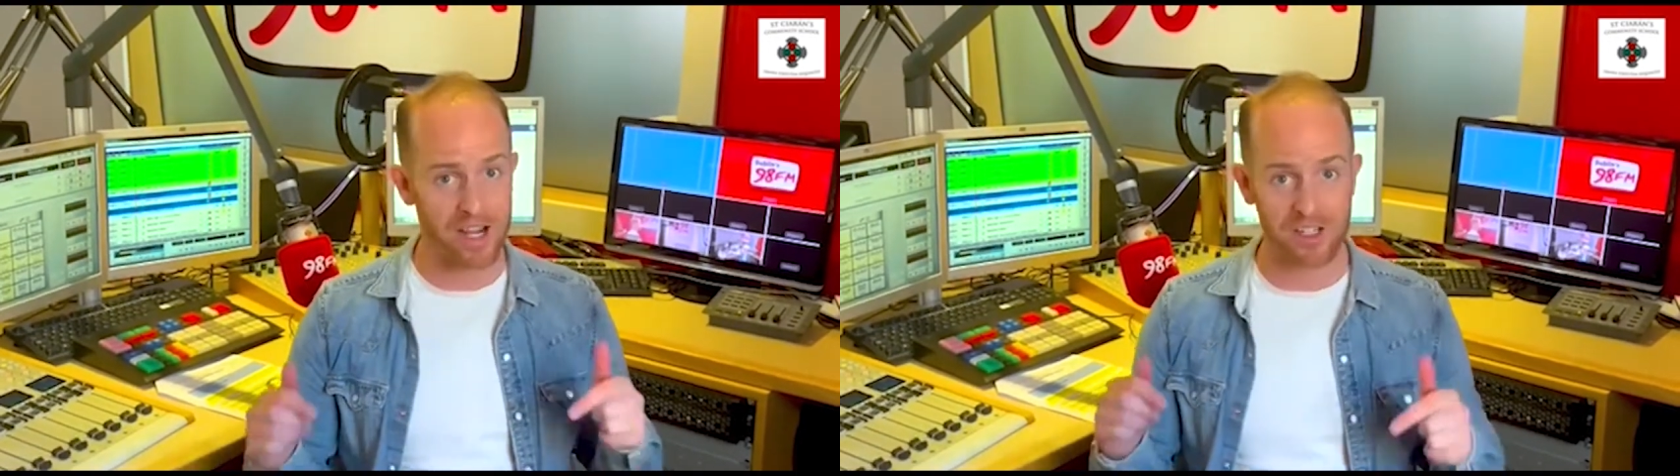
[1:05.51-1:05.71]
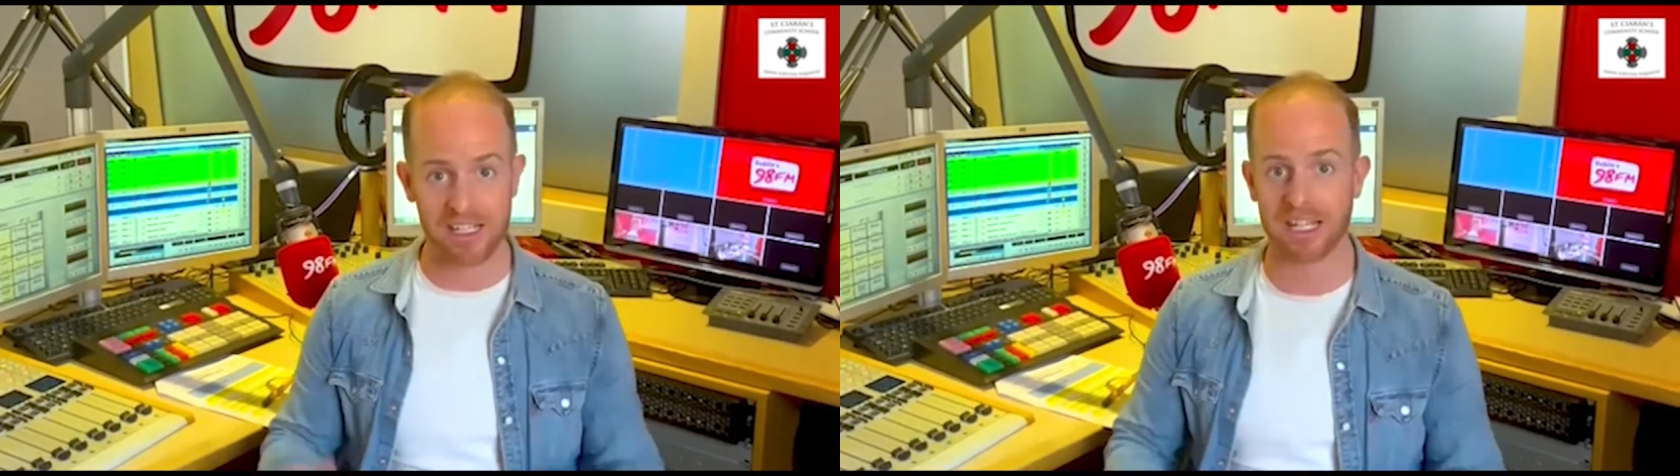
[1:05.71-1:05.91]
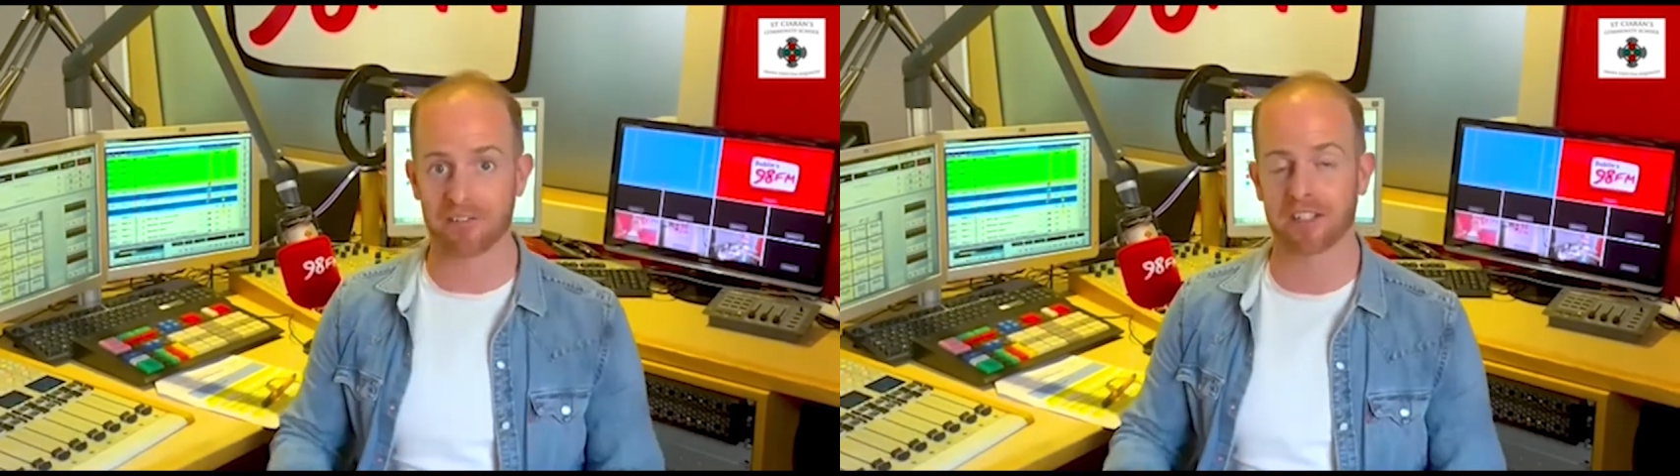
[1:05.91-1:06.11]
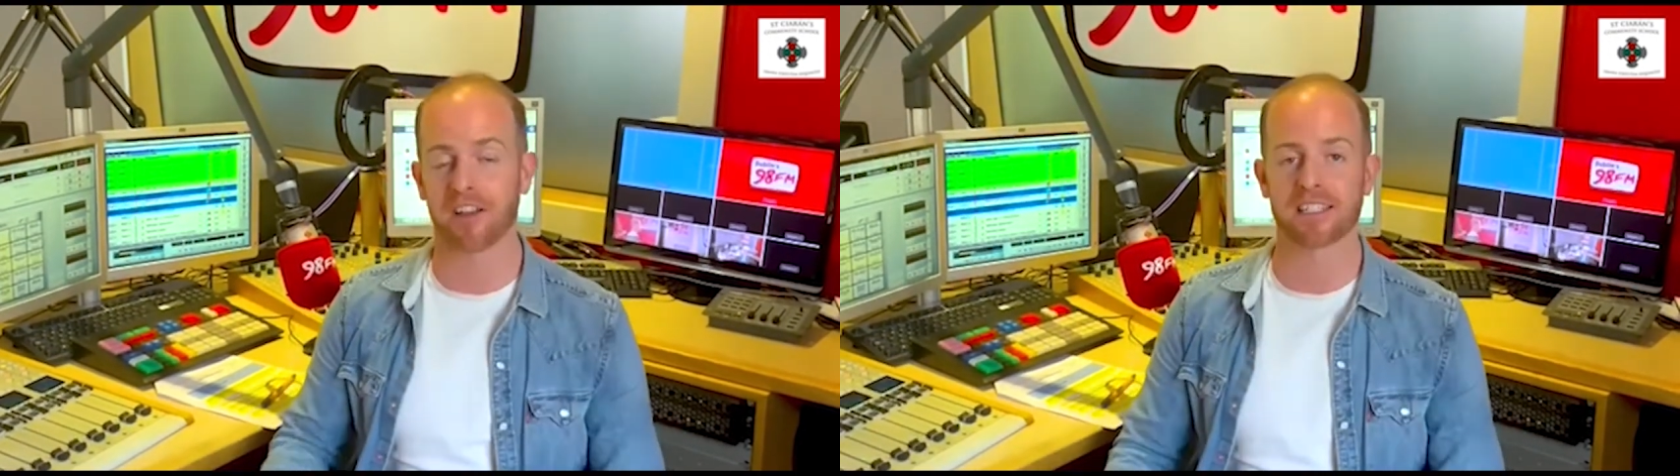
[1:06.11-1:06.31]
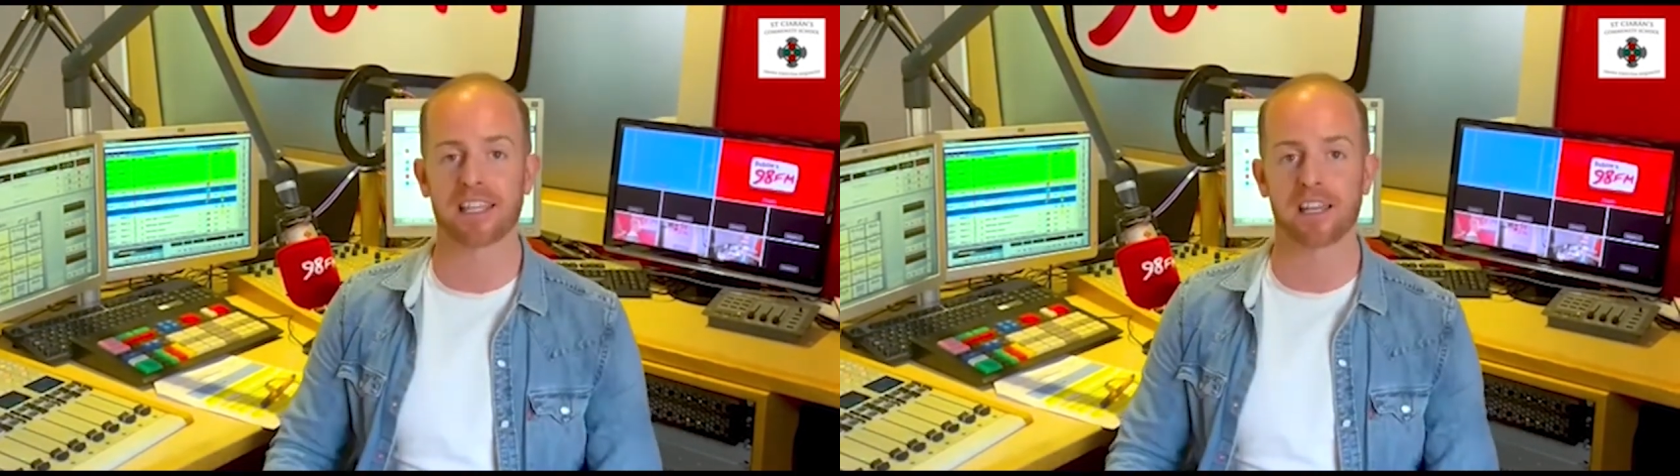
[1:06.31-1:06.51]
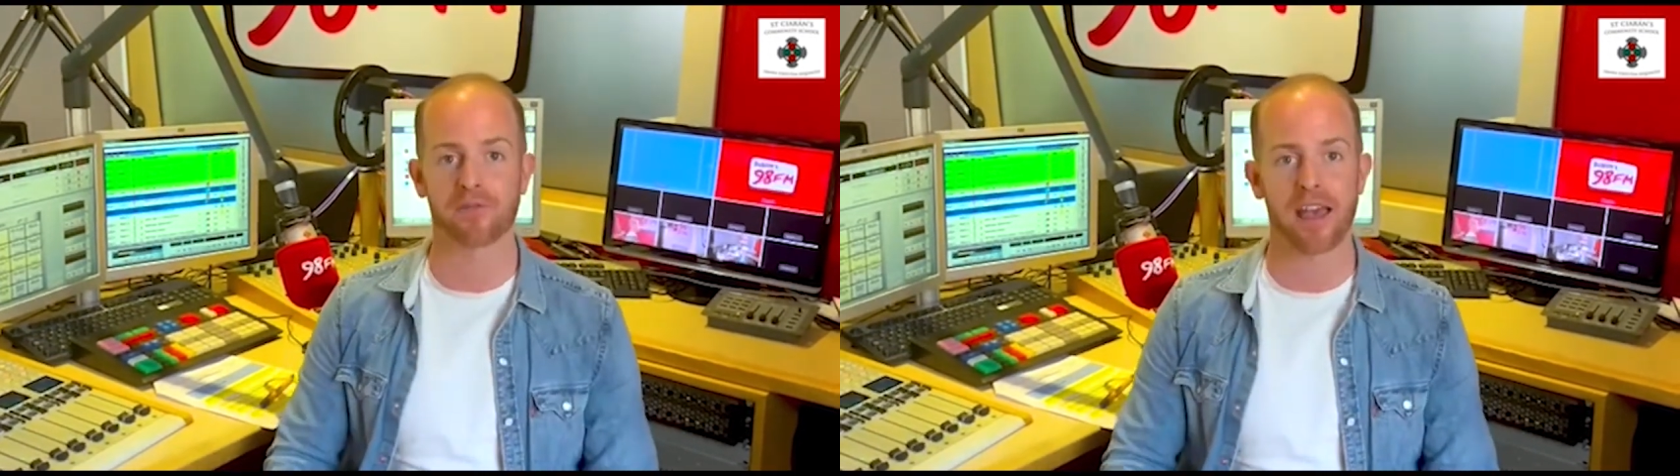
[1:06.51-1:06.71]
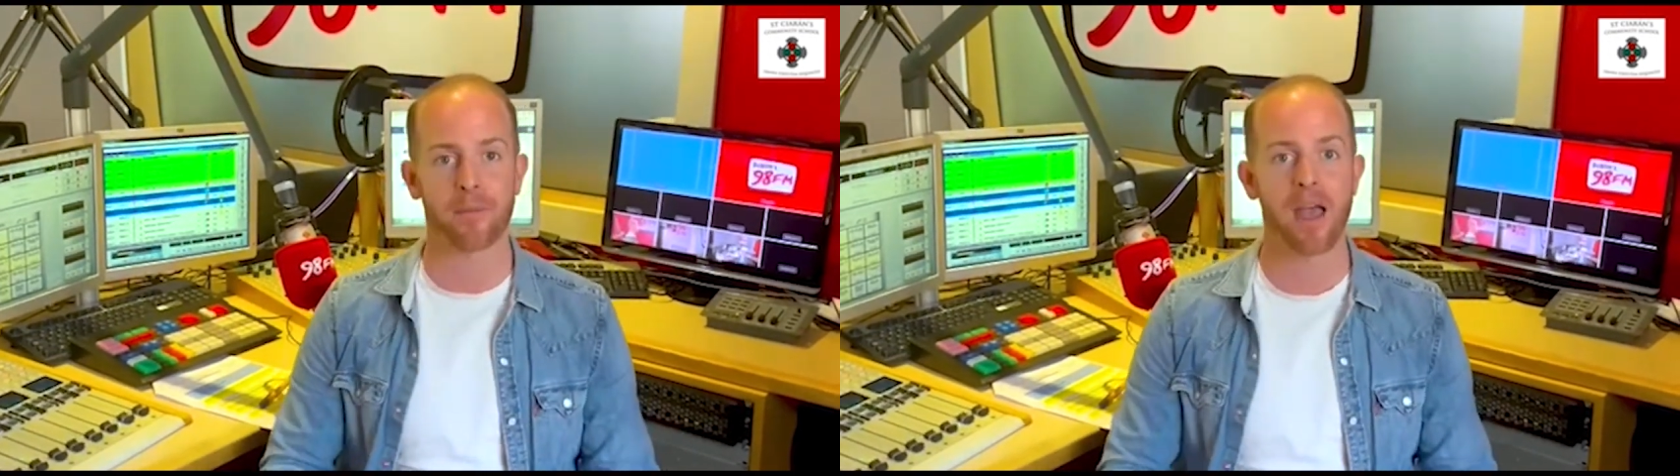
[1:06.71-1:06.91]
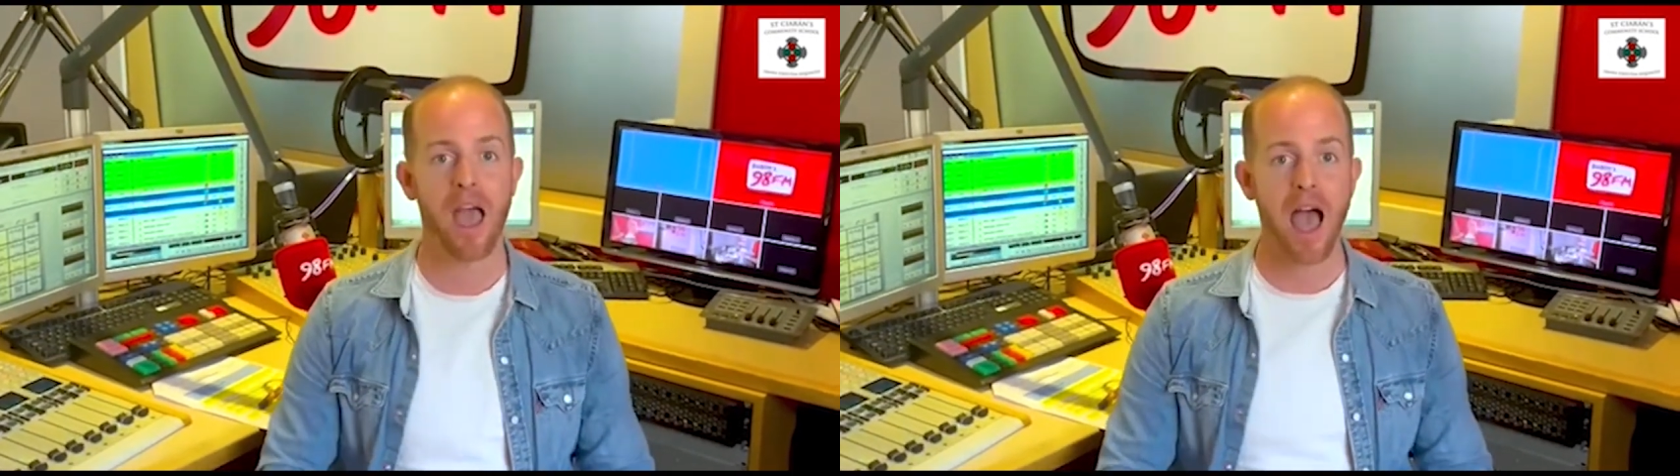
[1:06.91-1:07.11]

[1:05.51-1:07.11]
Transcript: actually here in 98FM.